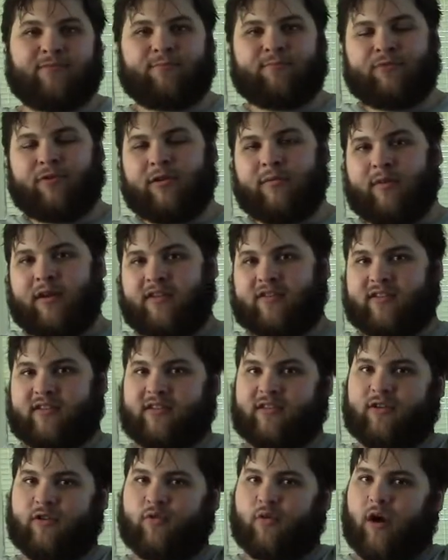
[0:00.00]
Pretty much,
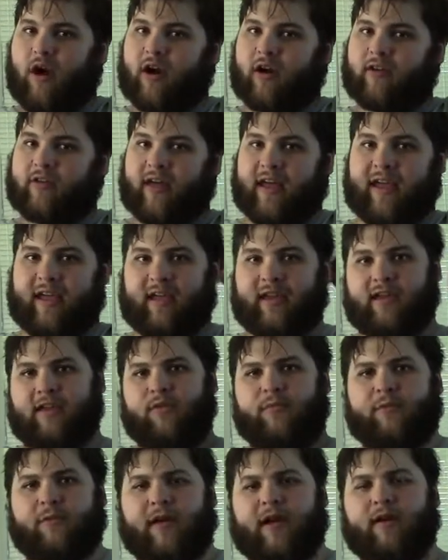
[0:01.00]
you are like you
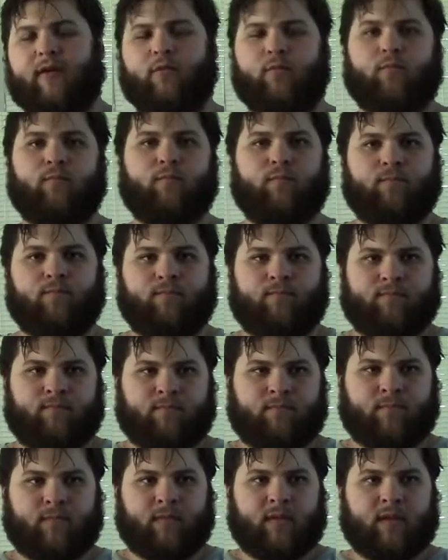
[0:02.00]
play,
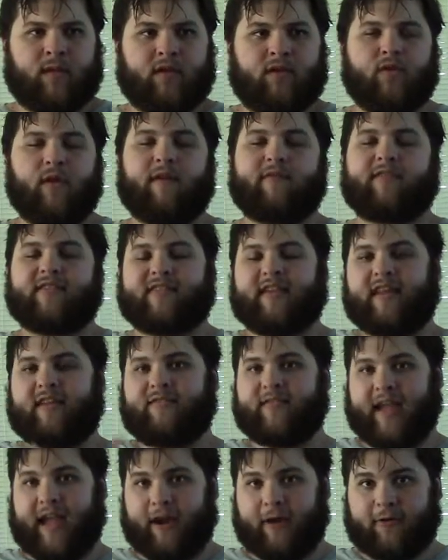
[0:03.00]
you have a set
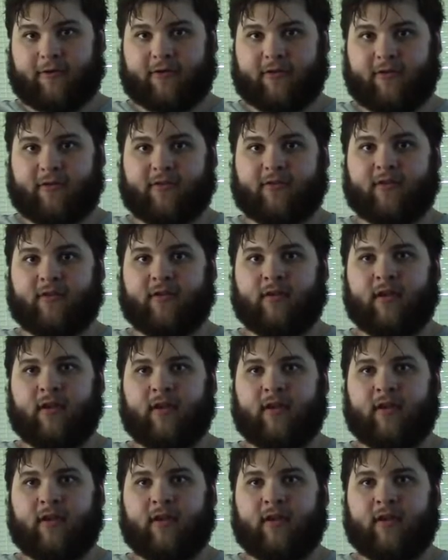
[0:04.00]
of characters.